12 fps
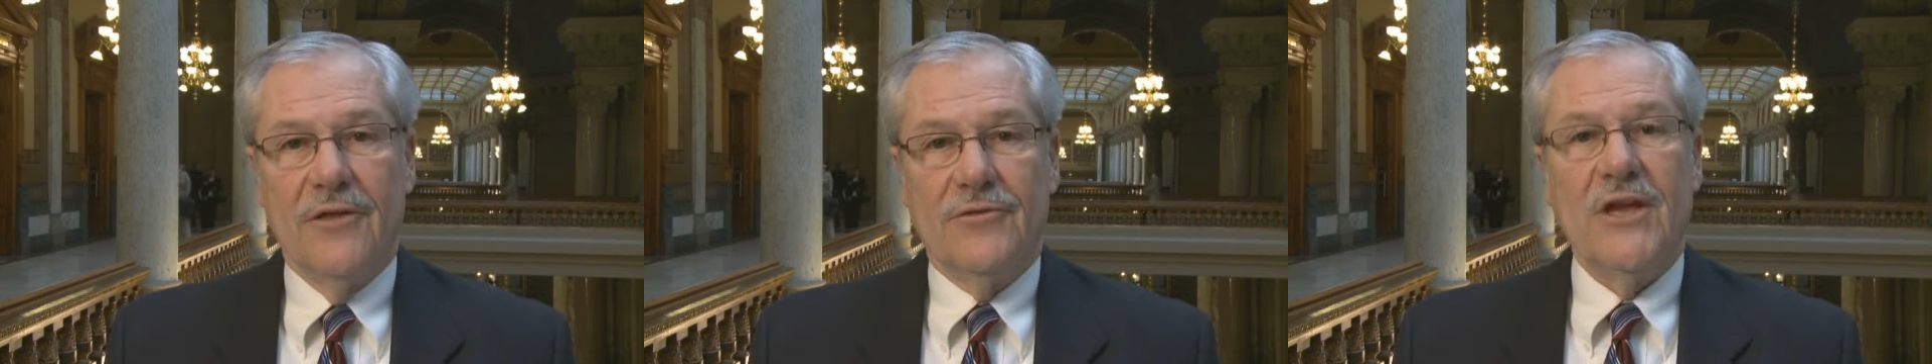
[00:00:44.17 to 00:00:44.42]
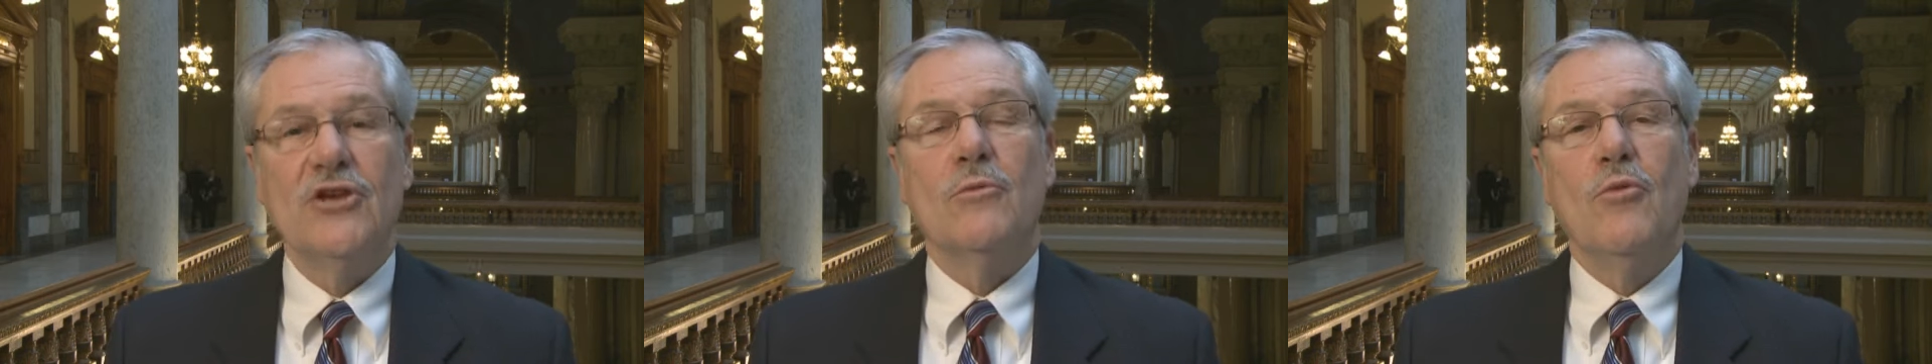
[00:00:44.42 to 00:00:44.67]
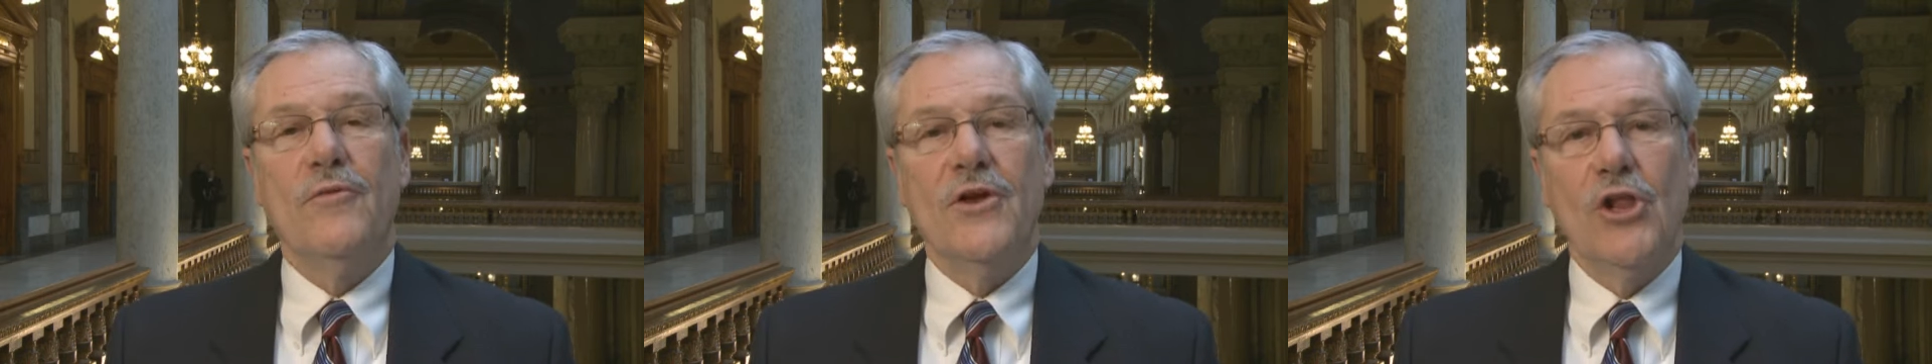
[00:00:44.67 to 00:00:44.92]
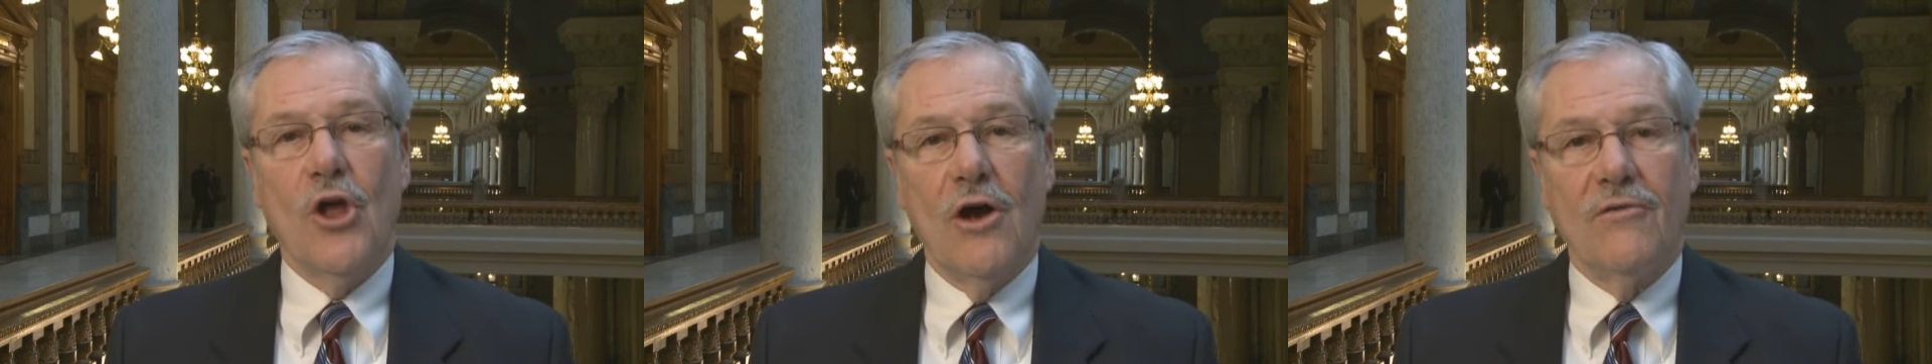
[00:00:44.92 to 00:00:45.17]
Things are moving
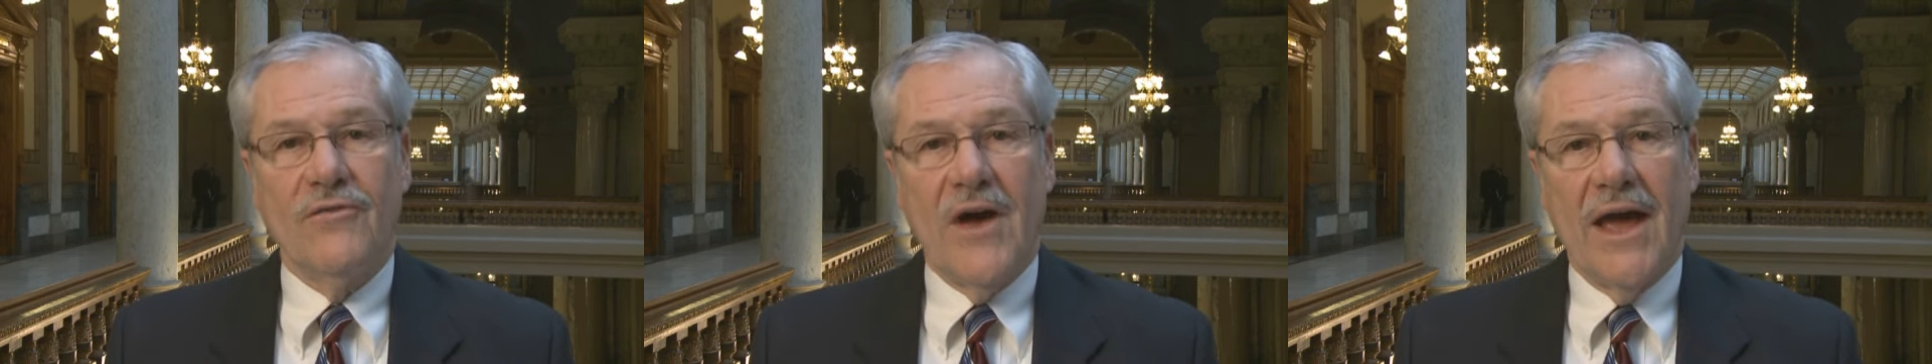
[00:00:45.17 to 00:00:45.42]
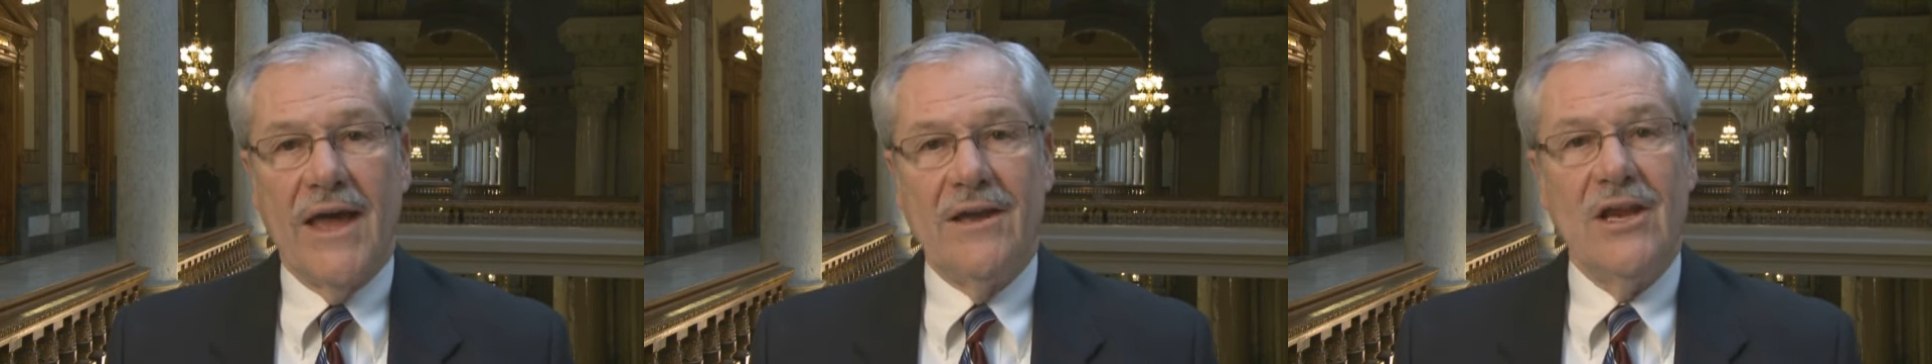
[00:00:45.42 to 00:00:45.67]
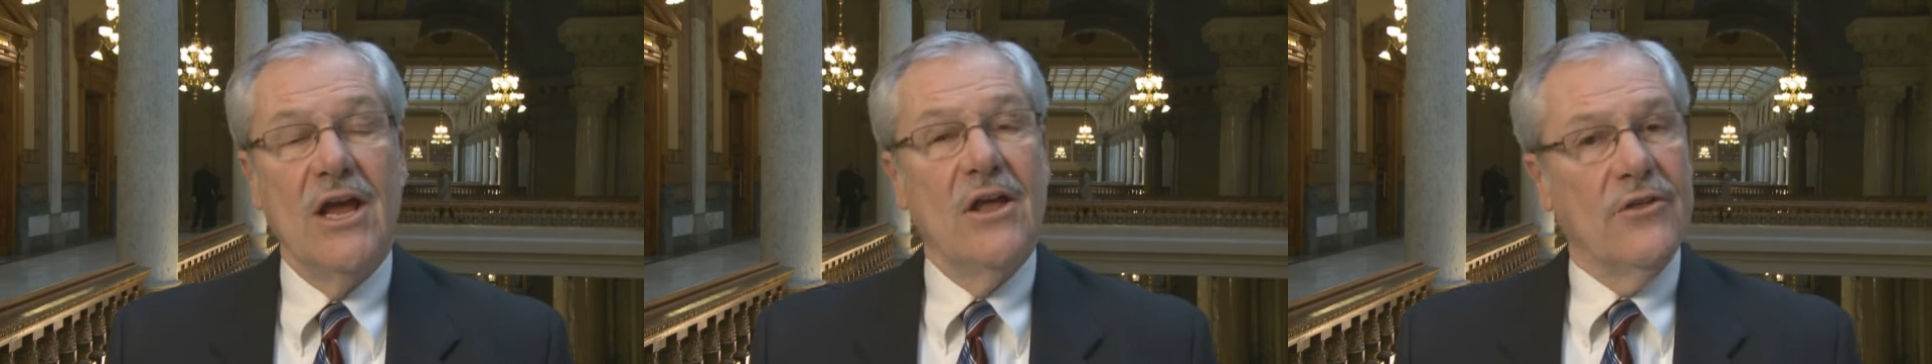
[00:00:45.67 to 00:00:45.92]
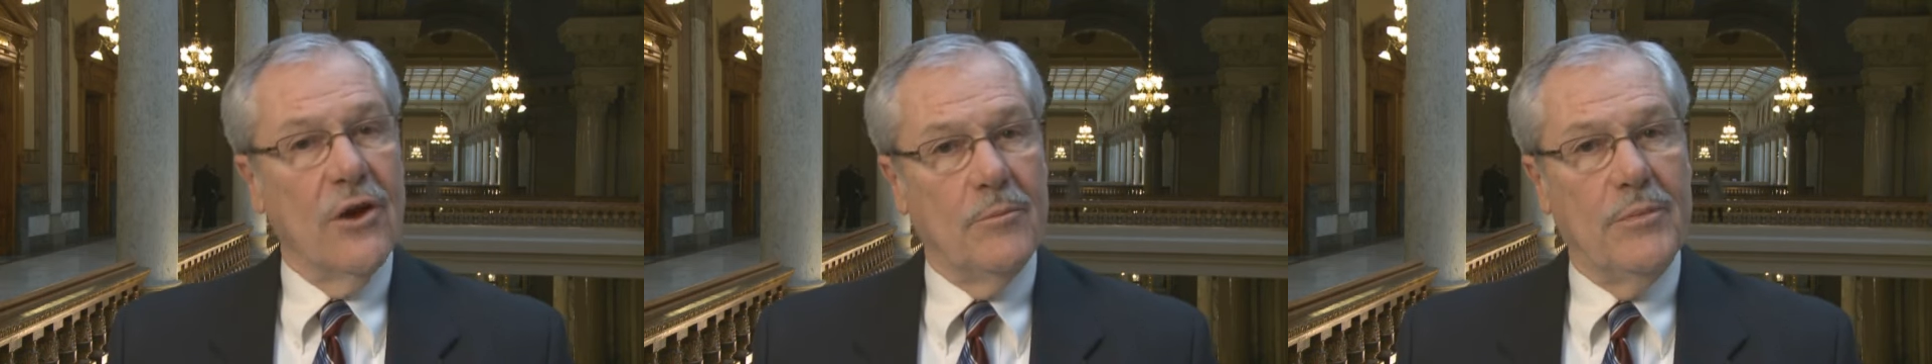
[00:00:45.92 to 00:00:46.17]
along fine.
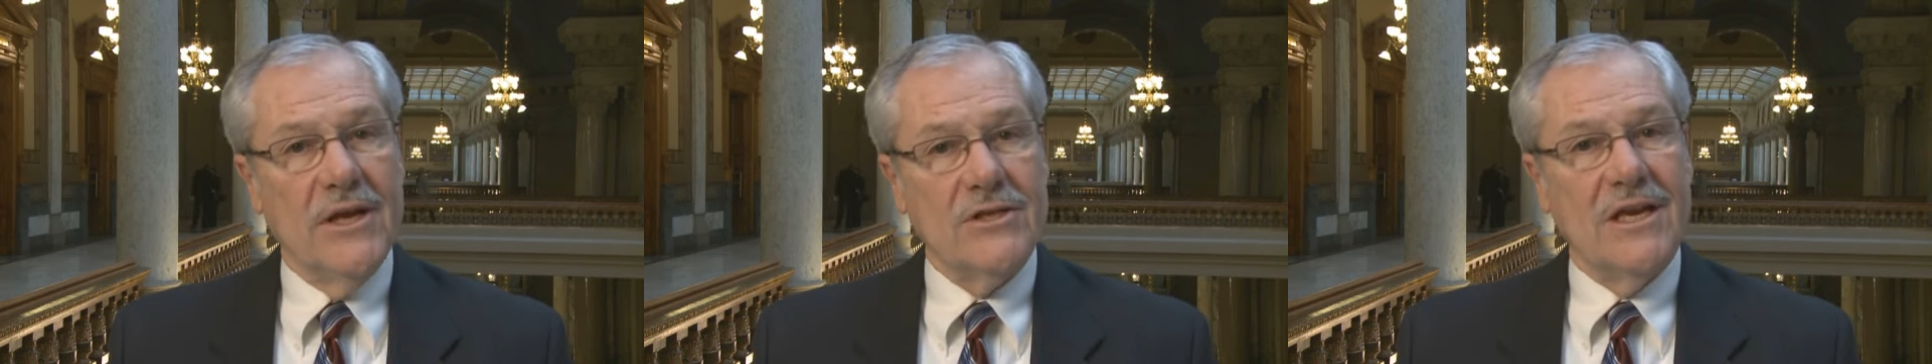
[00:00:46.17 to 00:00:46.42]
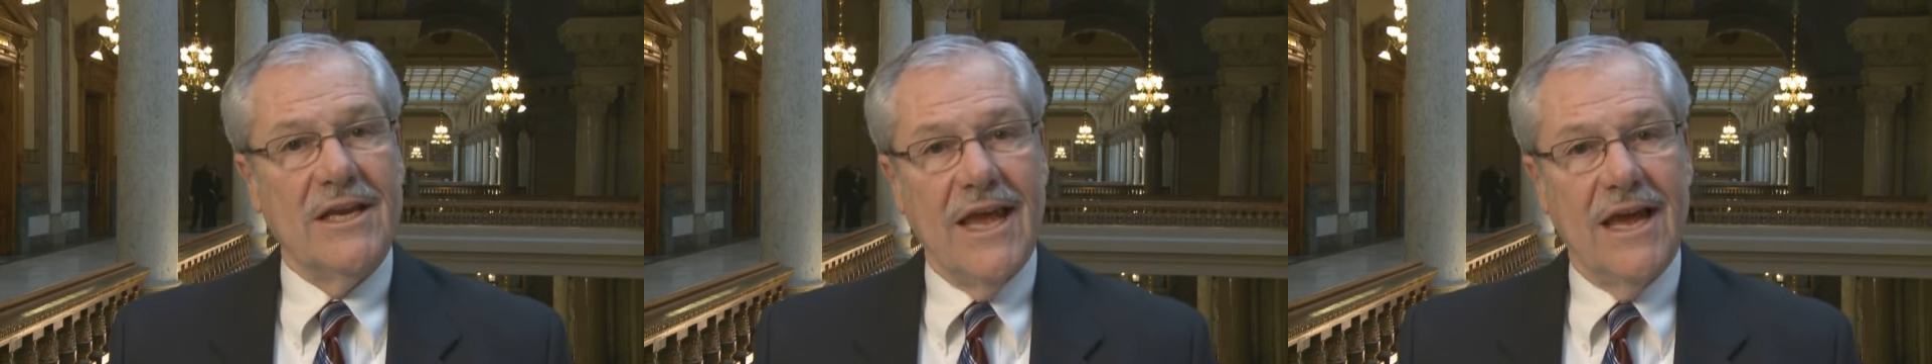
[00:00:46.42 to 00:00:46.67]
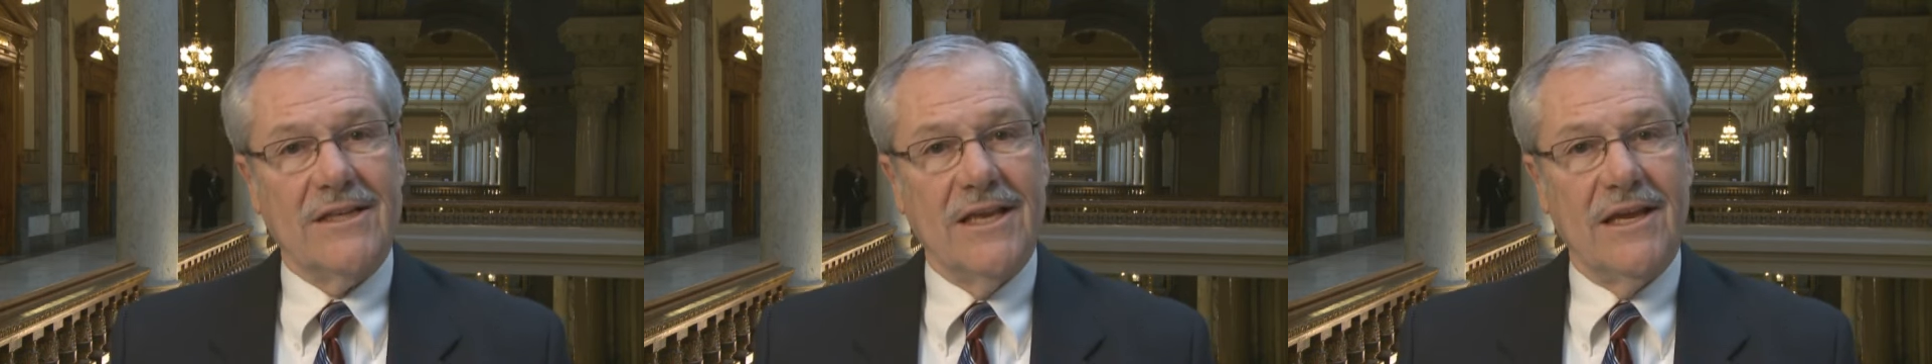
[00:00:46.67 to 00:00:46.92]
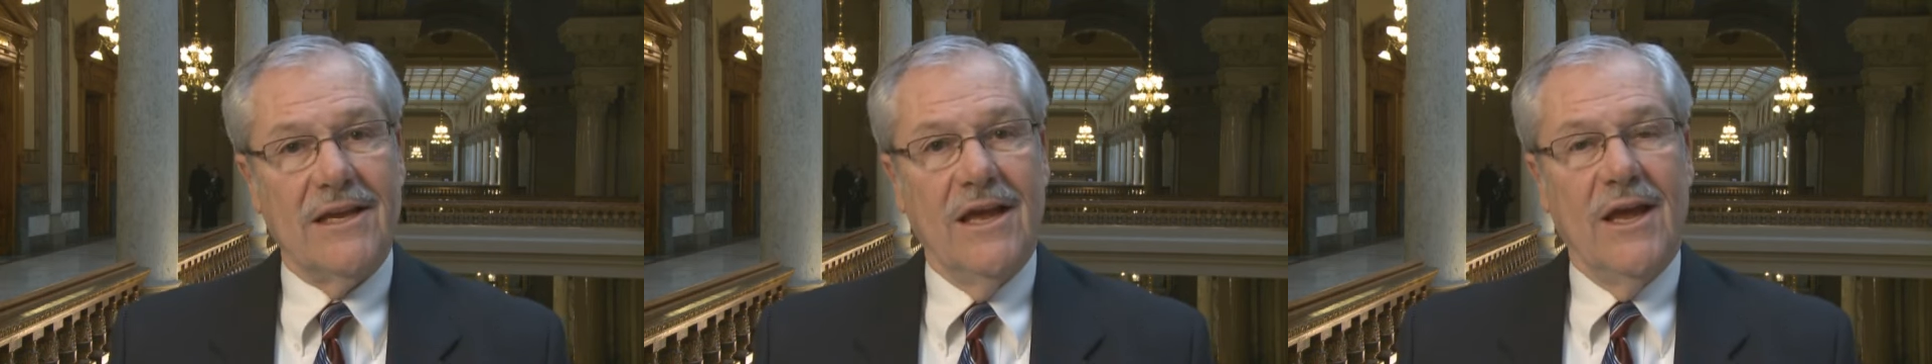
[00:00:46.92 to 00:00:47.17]
They're busy and hectic,